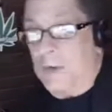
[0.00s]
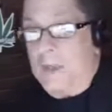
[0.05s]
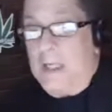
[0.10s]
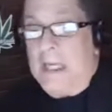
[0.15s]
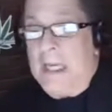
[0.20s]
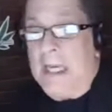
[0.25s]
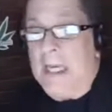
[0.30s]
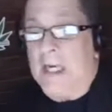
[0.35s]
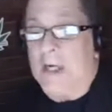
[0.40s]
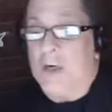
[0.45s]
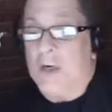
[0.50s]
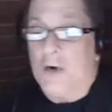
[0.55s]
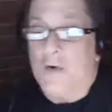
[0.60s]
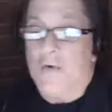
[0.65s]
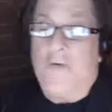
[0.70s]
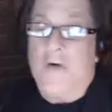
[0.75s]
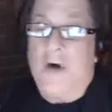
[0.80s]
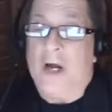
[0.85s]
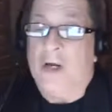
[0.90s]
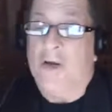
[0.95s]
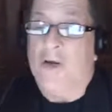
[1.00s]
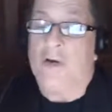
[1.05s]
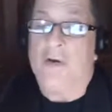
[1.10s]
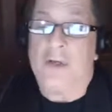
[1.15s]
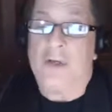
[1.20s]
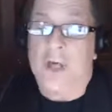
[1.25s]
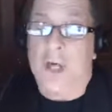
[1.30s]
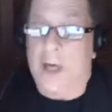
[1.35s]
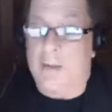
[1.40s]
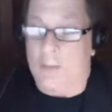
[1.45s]
looking at a no fine,
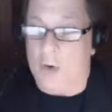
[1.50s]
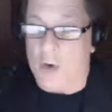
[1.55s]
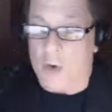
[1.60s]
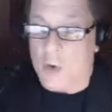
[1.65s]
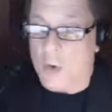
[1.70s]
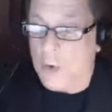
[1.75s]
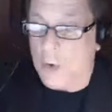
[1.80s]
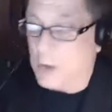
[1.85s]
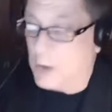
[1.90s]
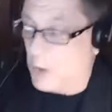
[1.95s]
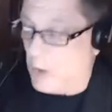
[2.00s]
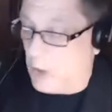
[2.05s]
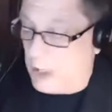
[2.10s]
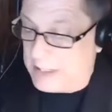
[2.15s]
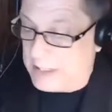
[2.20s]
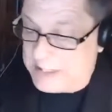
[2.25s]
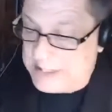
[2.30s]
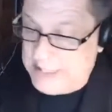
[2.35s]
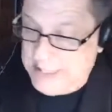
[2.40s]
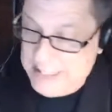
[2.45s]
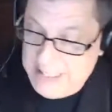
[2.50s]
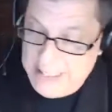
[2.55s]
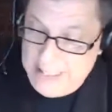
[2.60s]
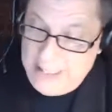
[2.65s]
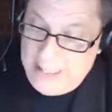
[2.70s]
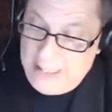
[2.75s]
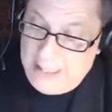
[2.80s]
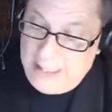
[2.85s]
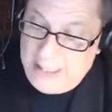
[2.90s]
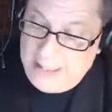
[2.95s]
no time, no court cost,
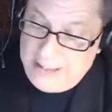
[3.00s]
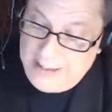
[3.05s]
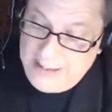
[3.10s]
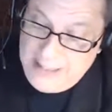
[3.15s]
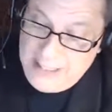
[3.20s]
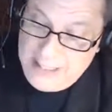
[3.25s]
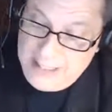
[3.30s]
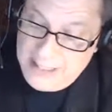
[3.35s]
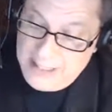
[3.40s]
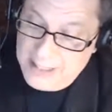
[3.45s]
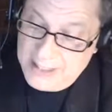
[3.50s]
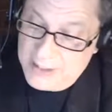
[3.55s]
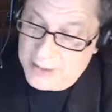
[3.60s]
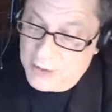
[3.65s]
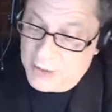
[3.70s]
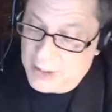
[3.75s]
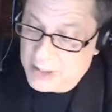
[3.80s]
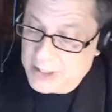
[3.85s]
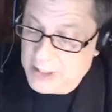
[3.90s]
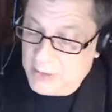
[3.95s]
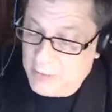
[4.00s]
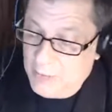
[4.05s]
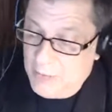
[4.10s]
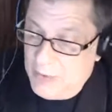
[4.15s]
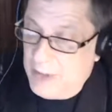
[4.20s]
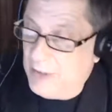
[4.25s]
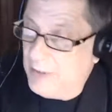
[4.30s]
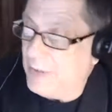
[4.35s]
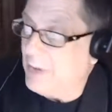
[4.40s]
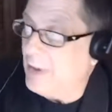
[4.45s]
and then talking
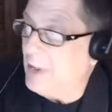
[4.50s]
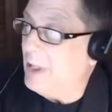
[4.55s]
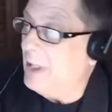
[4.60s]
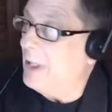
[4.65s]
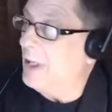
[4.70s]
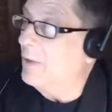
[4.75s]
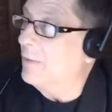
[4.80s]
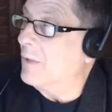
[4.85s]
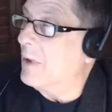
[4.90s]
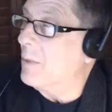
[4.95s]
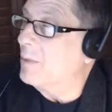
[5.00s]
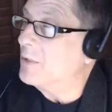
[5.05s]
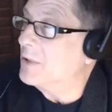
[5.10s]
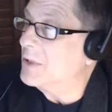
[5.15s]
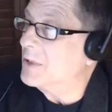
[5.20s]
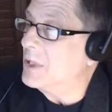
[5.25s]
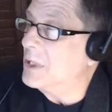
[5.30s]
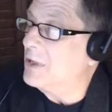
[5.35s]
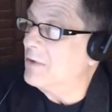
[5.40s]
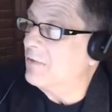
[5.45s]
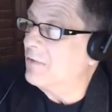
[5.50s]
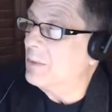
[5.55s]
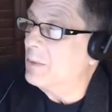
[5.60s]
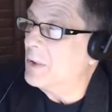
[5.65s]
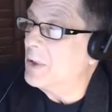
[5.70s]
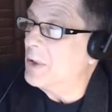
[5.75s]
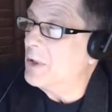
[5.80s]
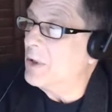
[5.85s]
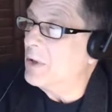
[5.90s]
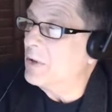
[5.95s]
with a representative
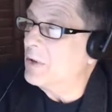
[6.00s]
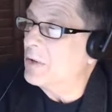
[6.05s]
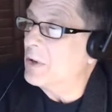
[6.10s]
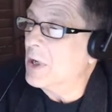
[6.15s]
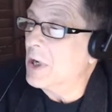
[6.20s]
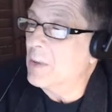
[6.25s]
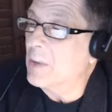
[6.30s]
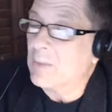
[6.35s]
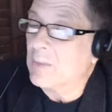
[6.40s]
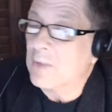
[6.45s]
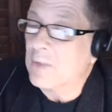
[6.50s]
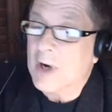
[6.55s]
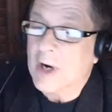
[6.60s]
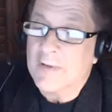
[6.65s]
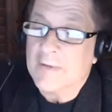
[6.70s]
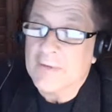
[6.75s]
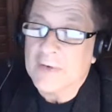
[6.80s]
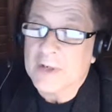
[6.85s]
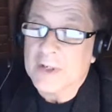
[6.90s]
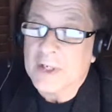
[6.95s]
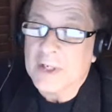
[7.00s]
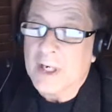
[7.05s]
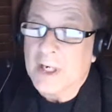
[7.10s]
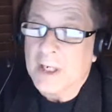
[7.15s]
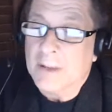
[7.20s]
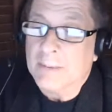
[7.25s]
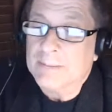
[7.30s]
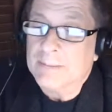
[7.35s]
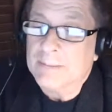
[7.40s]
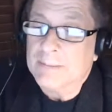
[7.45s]
from another nonprofit,
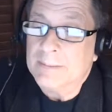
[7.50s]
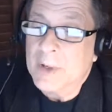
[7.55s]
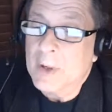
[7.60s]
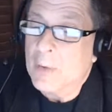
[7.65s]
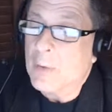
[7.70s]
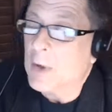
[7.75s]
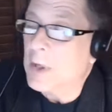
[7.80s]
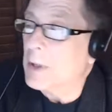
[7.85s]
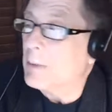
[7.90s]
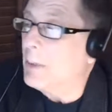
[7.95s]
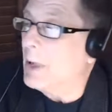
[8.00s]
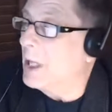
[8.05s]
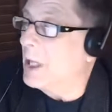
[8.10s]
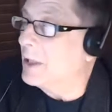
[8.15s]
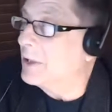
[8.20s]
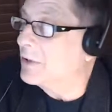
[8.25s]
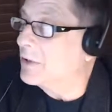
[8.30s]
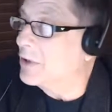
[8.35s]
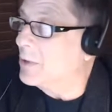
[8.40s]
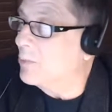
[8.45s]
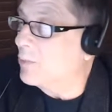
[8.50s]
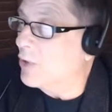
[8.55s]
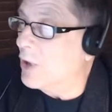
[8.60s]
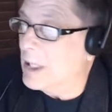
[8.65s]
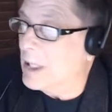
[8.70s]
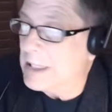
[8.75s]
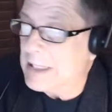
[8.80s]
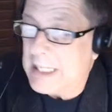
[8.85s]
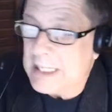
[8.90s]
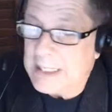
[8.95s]
Marijuana Policy
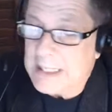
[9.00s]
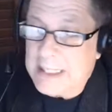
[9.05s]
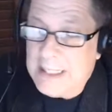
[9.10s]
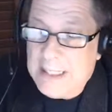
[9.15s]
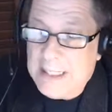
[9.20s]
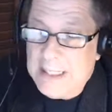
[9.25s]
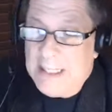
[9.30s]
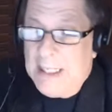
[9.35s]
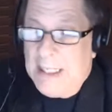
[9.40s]
Project.